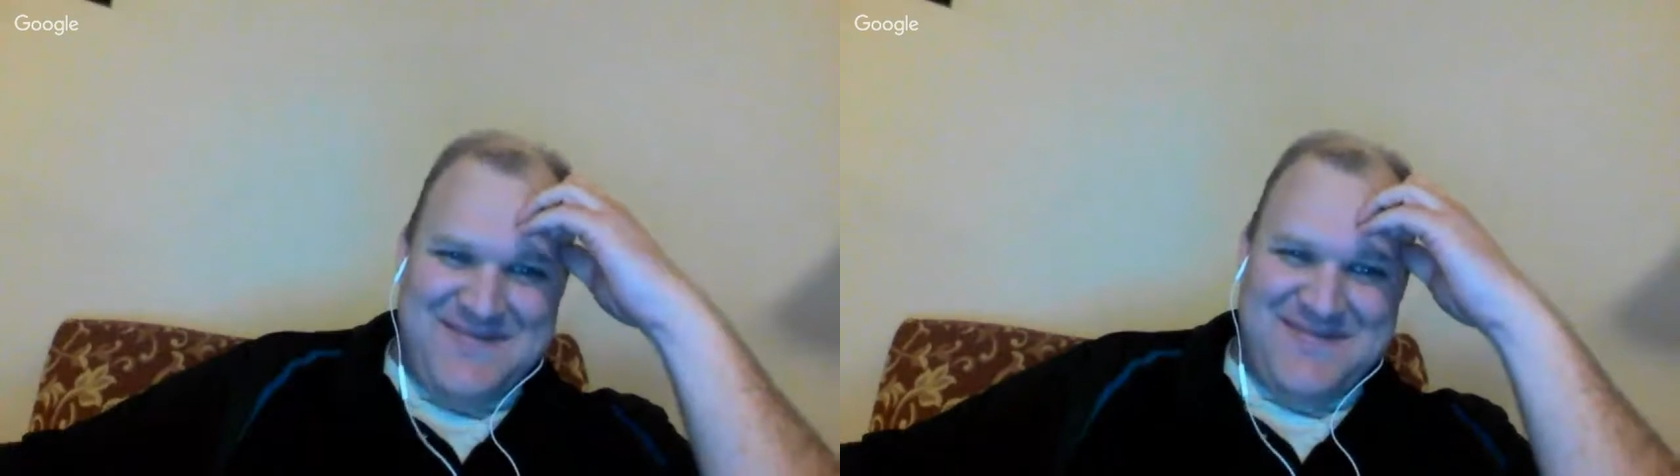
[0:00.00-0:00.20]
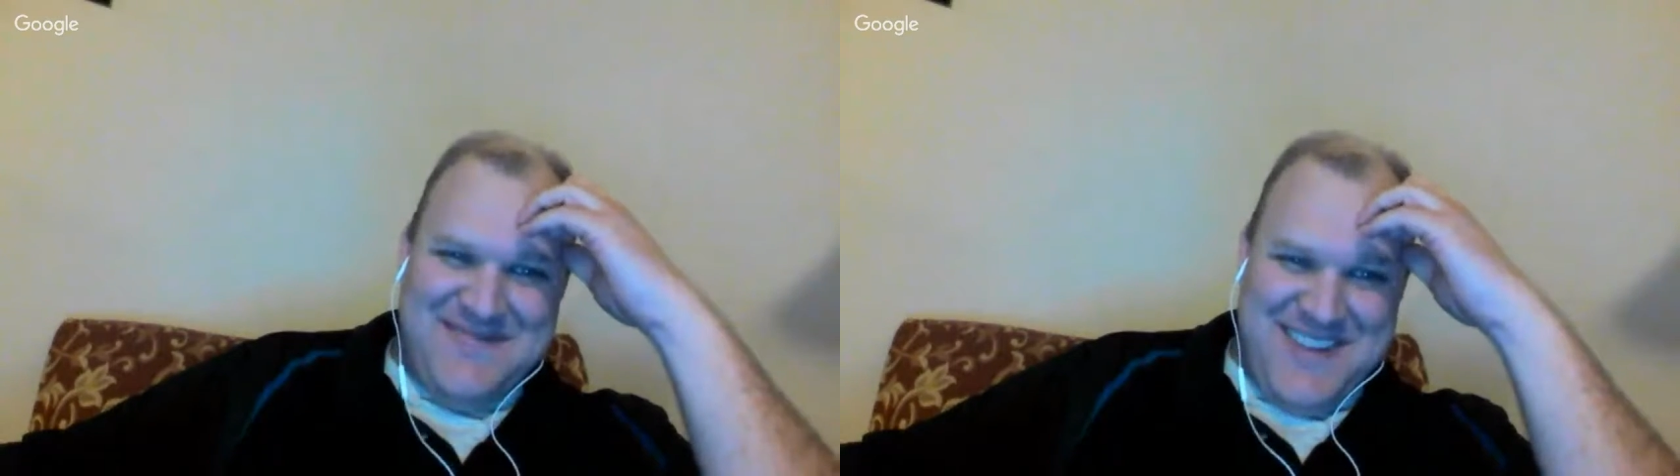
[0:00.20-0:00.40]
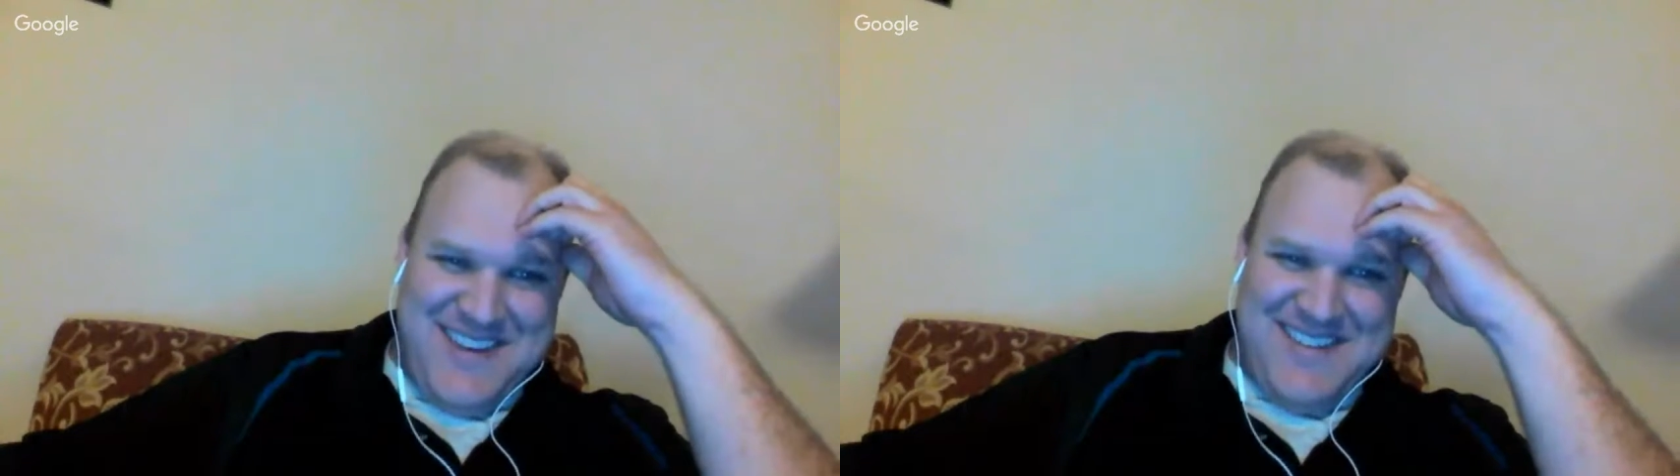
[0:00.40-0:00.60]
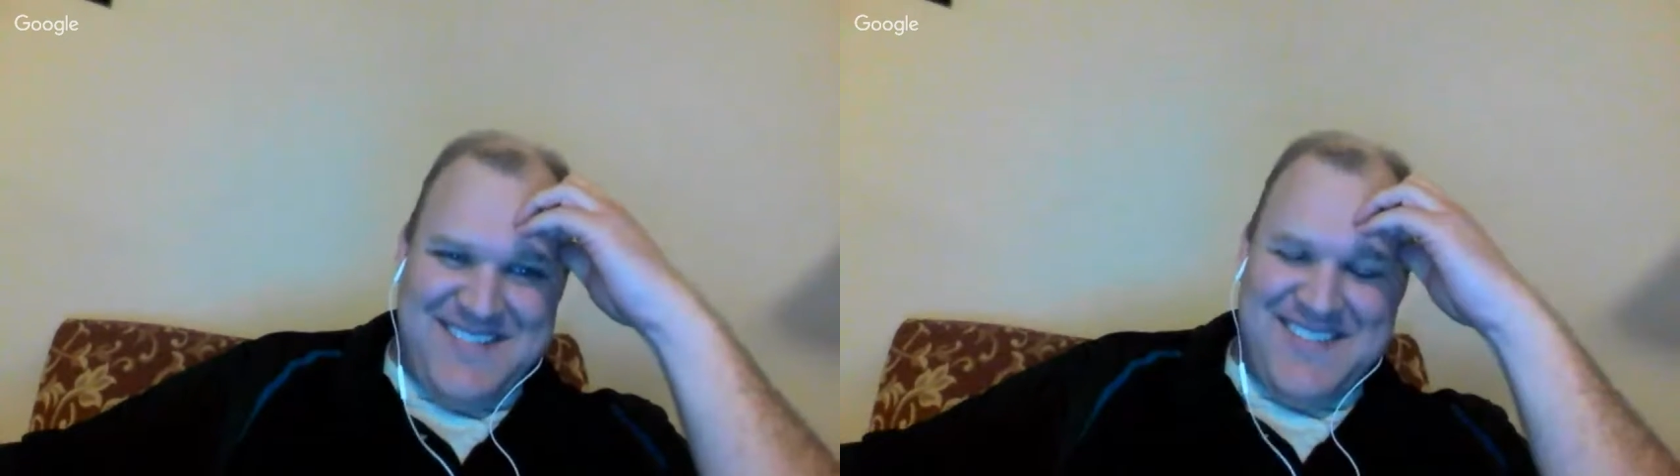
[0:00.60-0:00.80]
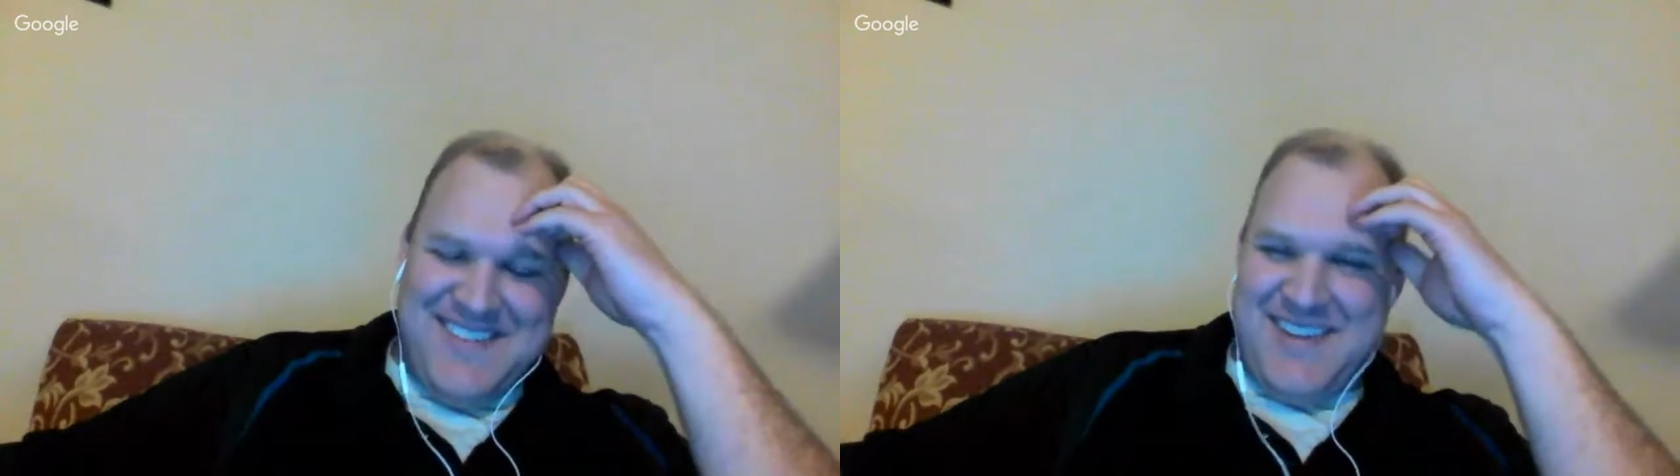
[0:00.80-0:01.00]
yeah.
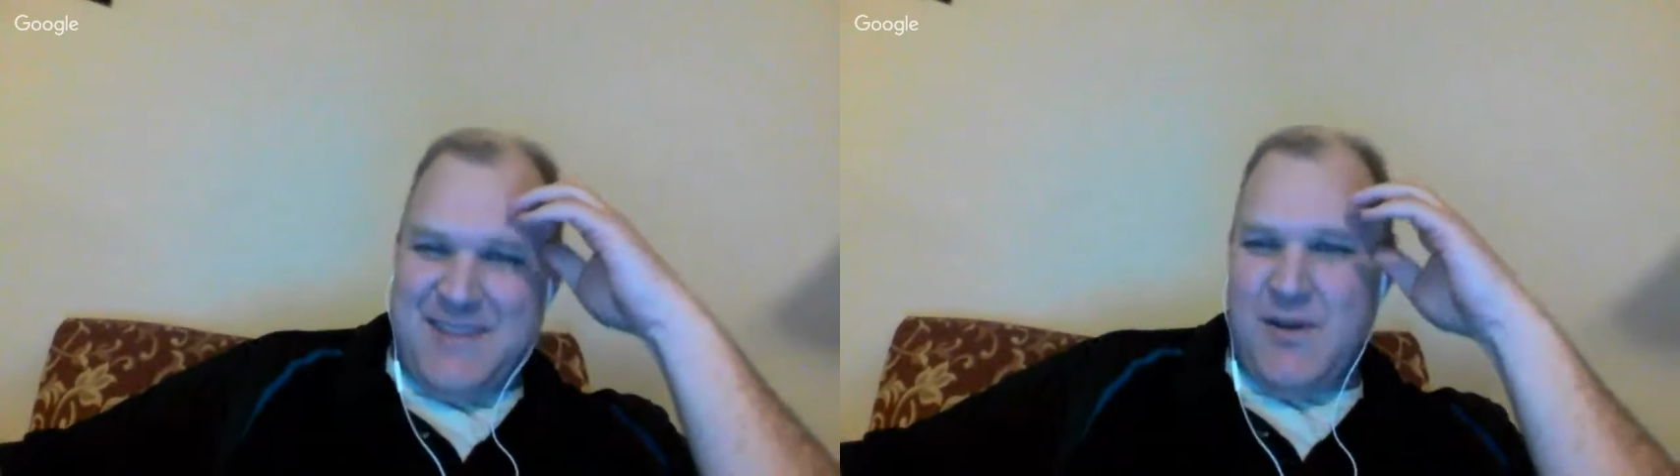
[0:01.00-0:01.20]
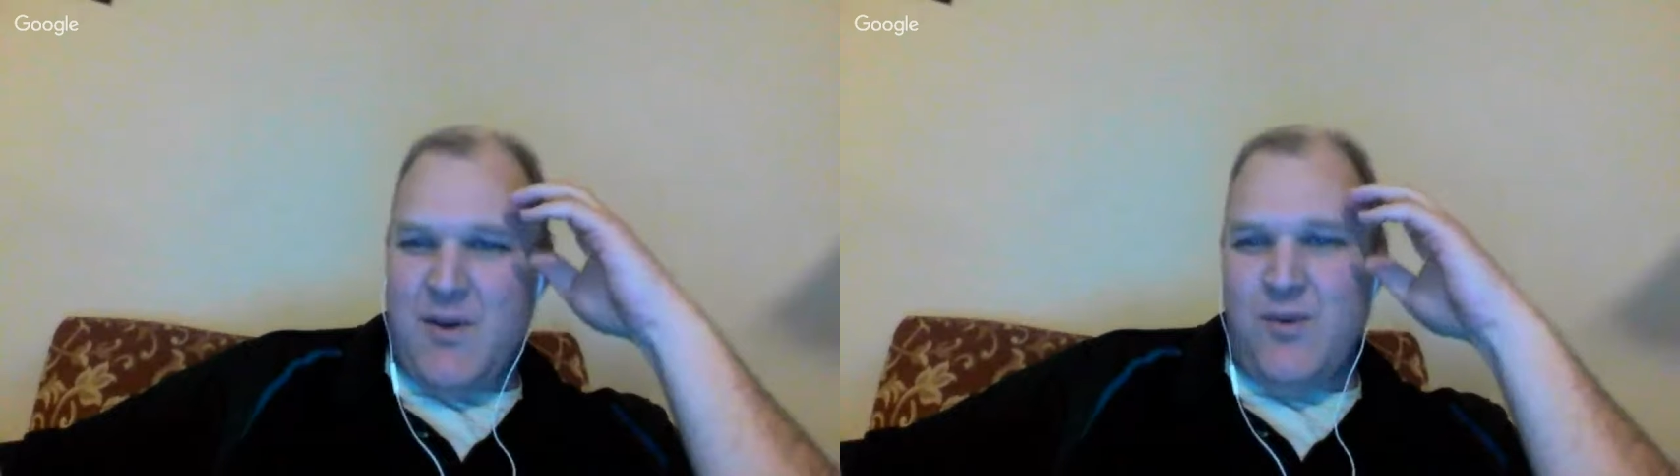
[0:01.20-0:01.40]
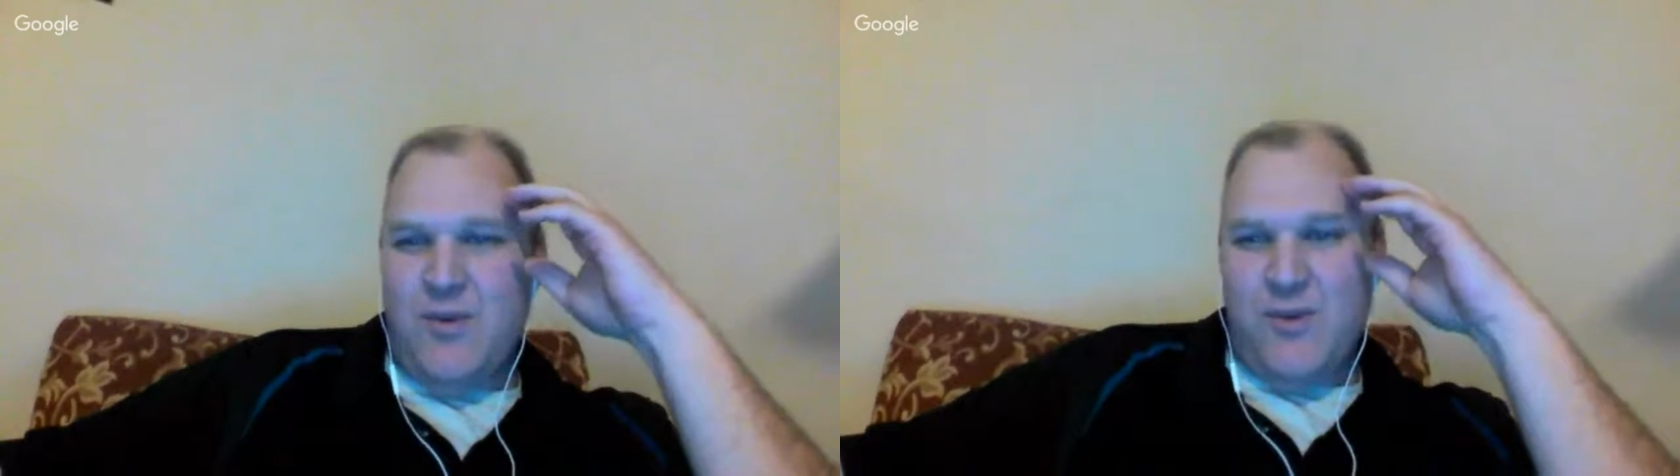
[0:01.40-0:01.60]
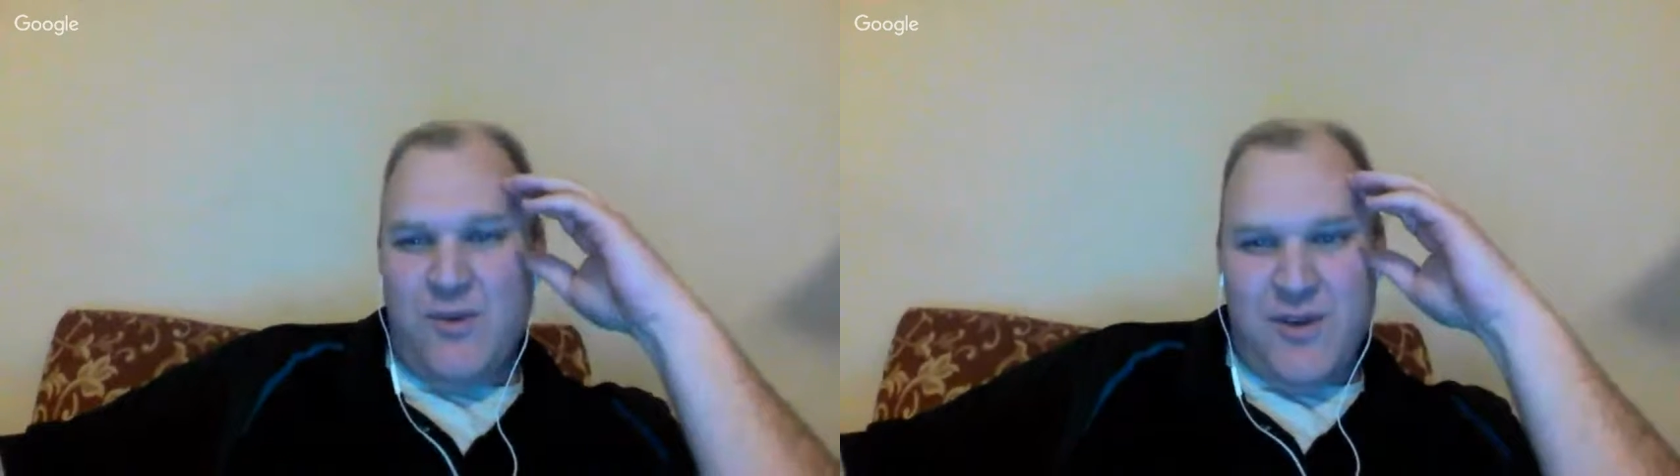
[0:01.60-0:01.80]
And then I'm like, oh no,